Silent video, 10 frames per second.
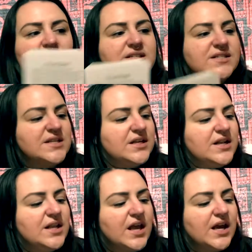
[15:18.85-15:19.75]
It's
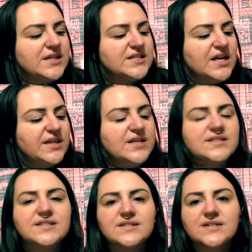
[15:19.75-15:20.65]
like, it's nothing
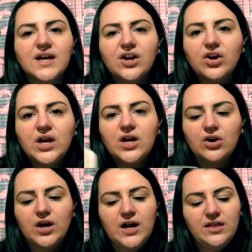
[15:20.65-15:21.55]
scary
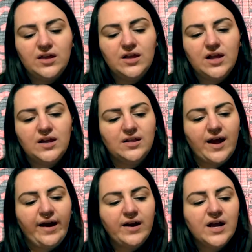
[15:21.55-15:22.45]
or anything like
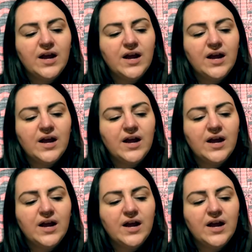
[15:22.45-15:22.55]
that.